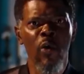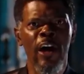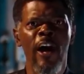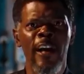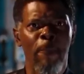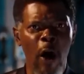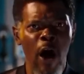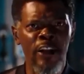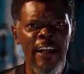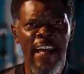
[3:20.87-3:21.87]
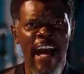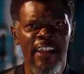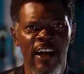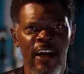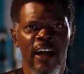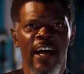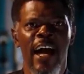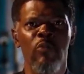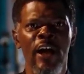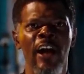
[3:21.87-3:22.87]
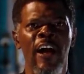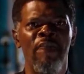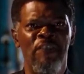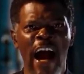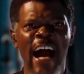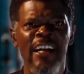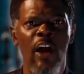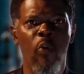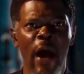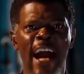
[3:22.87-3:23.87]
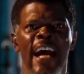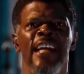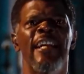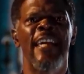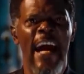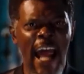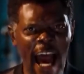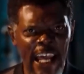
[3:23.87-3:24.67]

We're going to pull together and we're going to find a way to get